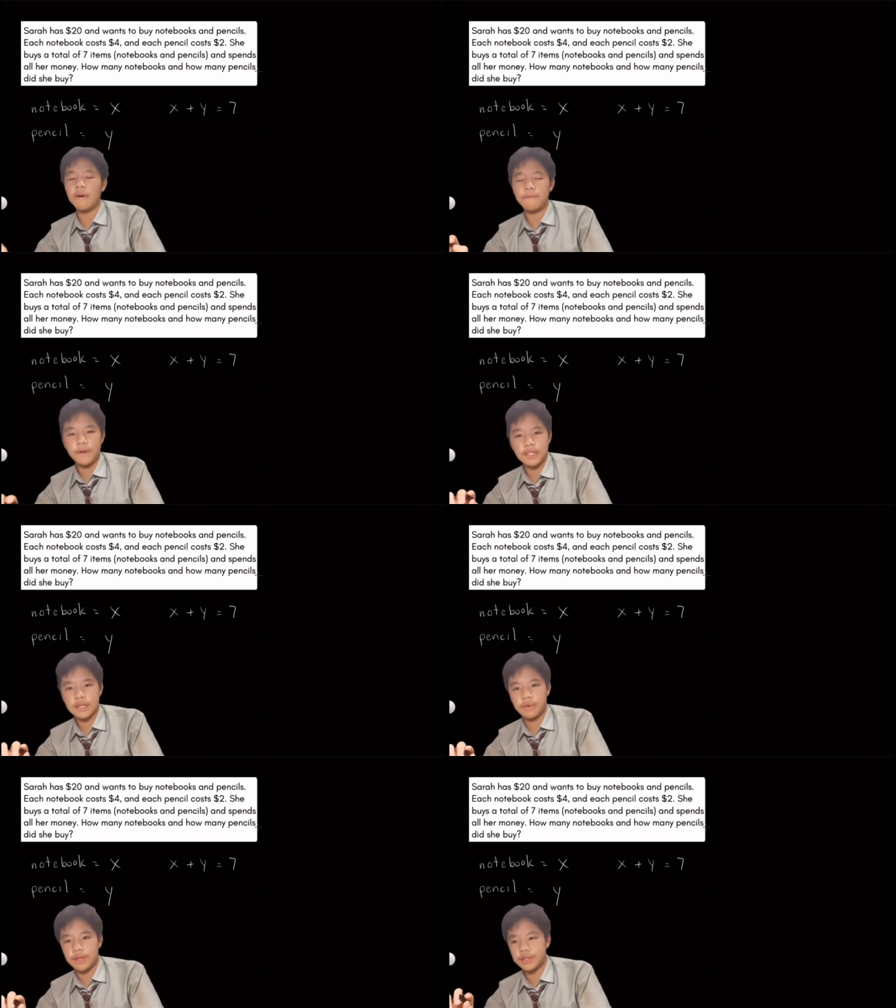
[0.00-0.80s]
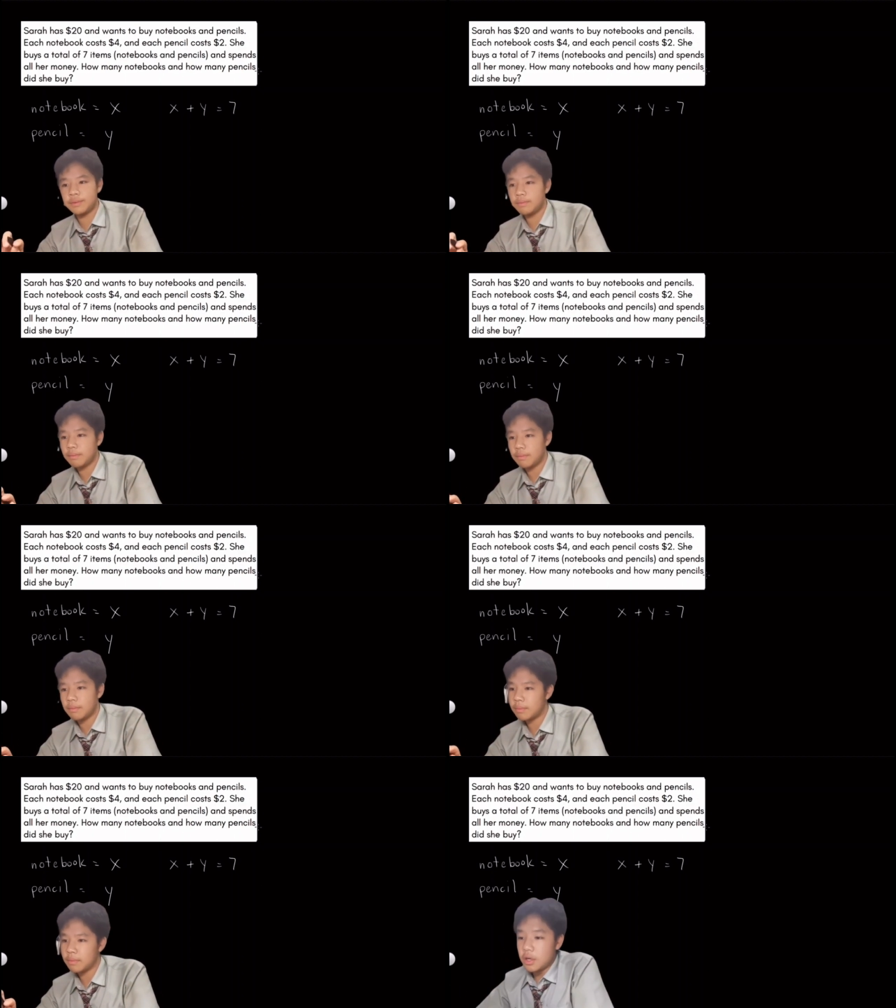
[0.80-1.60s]
our first equation.
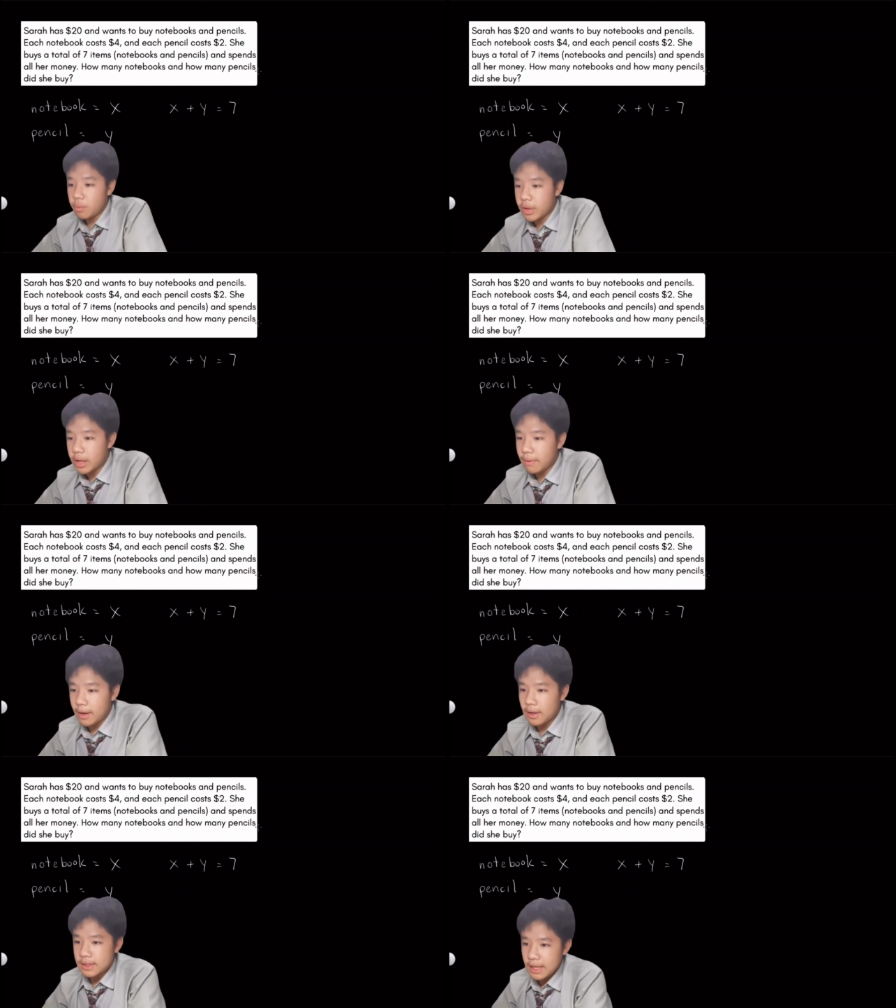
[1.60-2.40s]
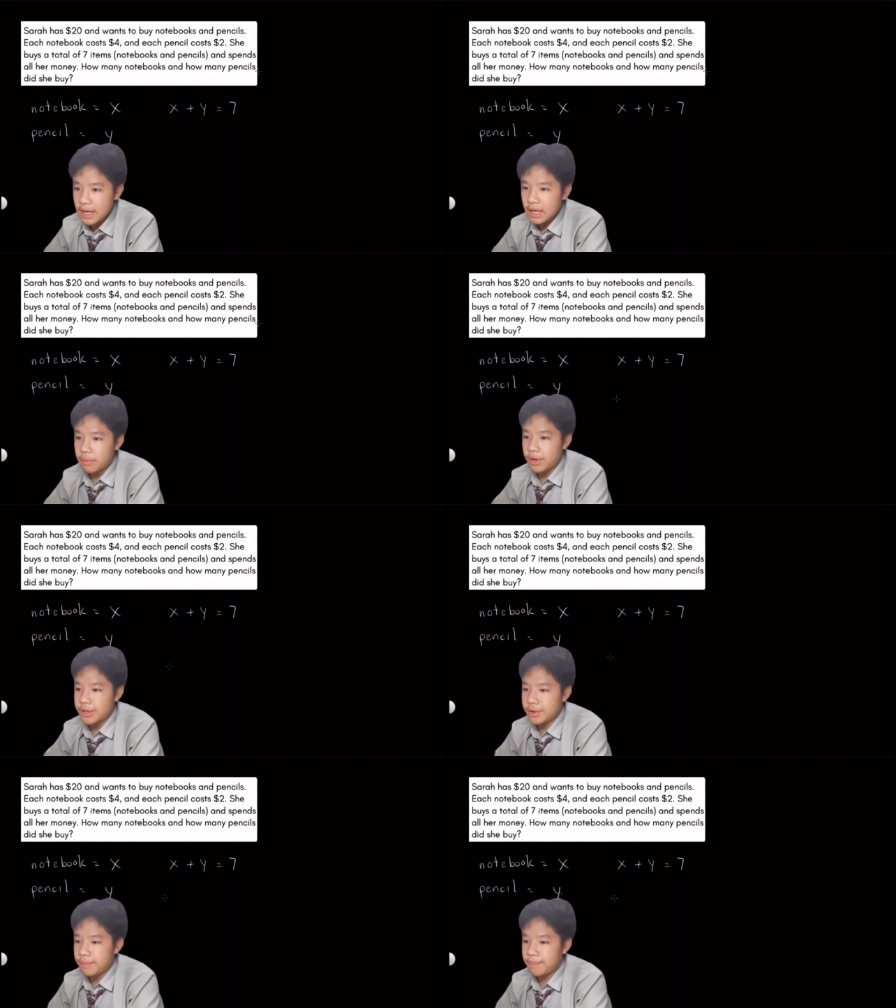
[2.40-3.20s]
So we can write our second
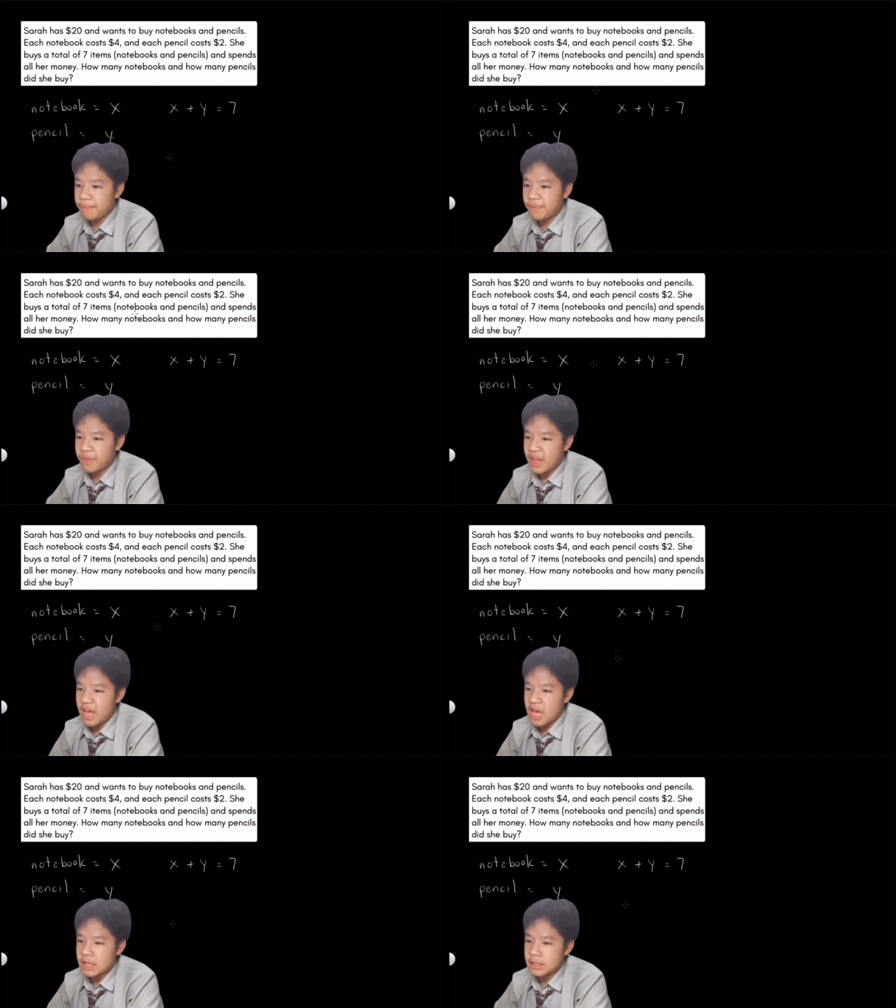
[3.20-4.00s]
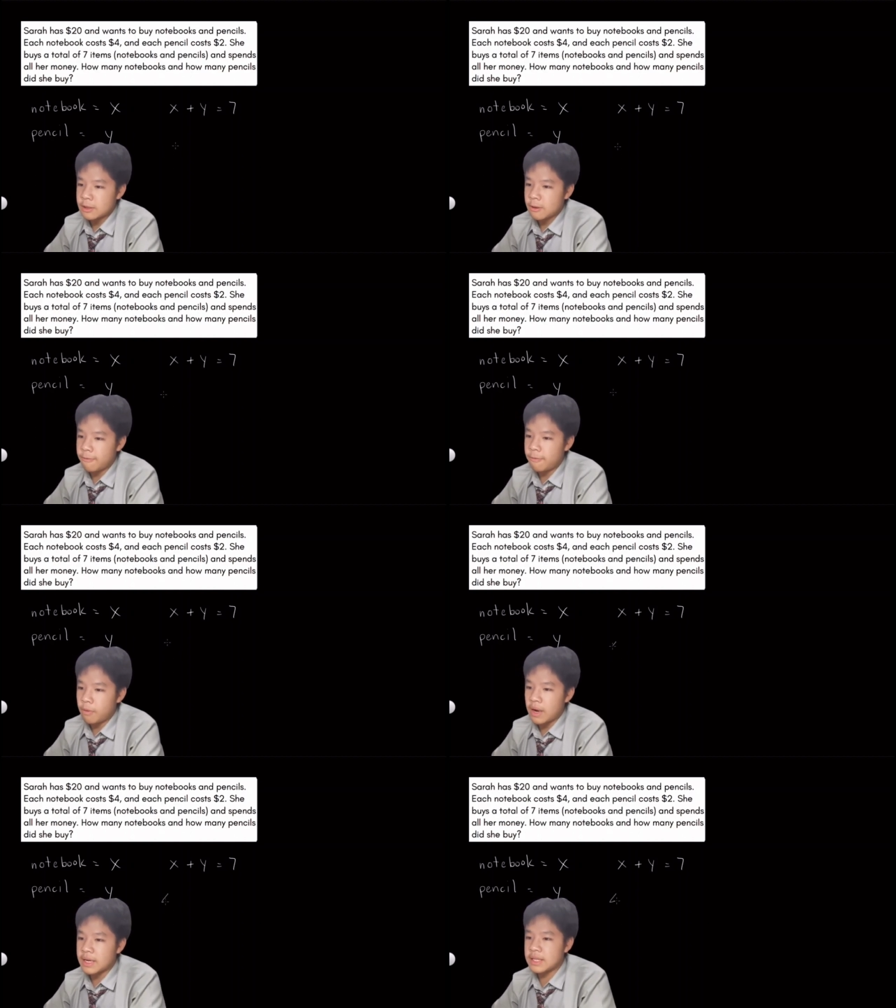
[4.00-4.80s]
equation as
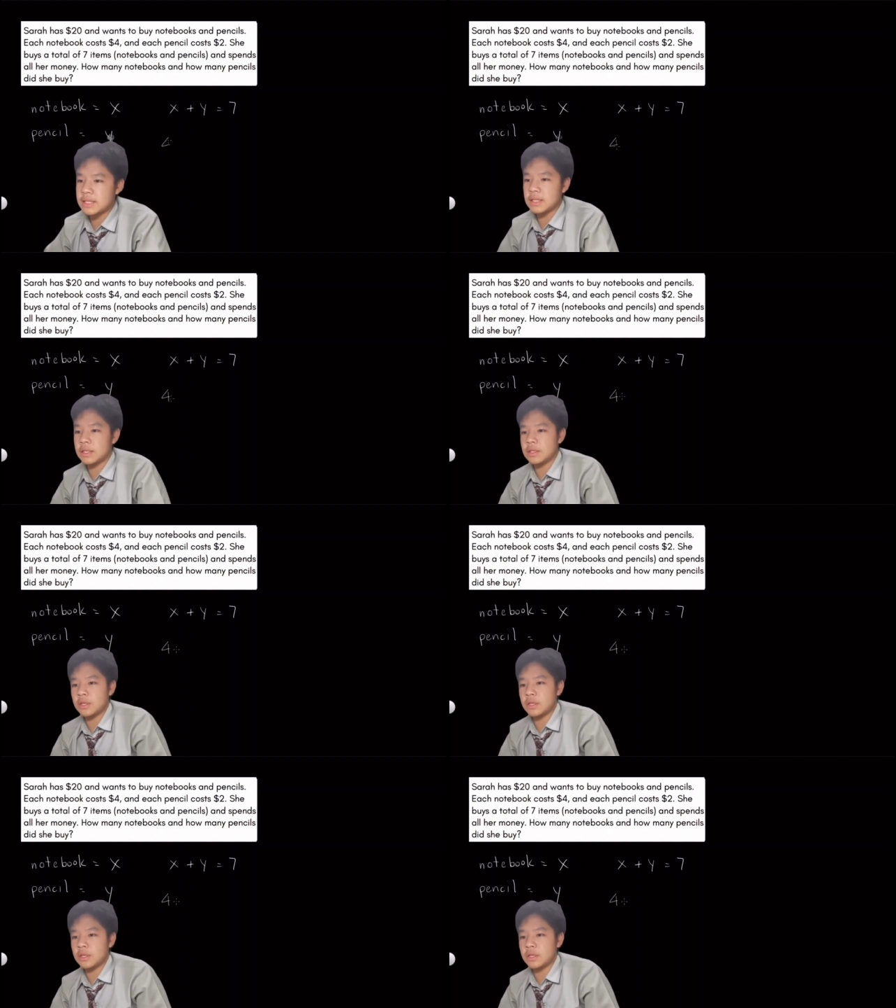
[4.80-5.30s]
4x,